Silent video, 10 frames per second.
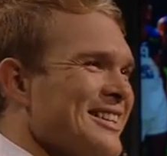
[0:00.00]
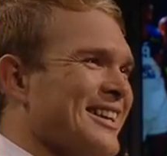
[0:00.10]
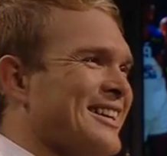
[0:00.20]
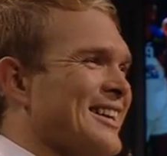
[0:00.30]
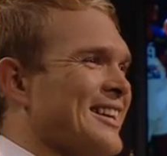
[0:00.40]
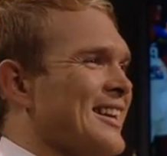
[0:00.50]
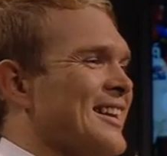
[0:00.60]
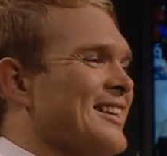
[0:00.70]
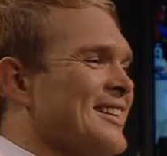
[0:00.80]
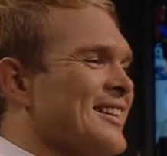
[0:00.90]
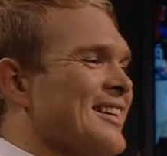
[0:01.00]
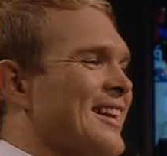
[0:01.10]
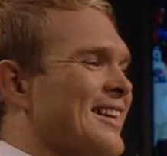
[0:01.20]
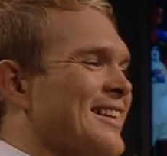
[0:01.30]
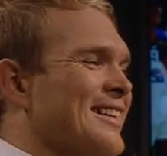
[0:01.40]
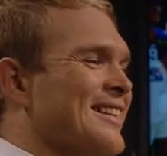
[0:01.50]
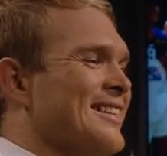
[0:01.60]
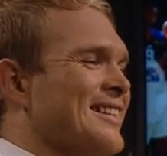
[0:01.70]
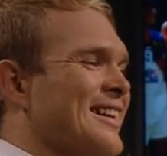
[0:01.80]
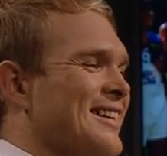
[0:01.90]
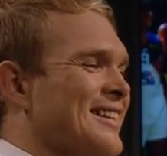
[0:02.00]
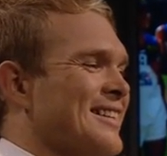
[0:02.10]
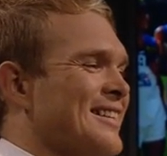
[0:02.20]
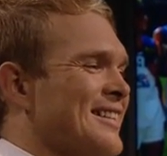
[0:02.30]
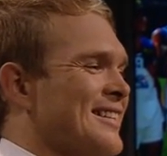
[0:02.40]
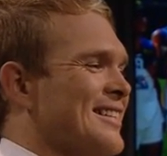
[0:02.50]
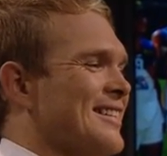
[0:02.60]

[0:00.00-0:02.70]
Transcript: I bet you do. So you're working for the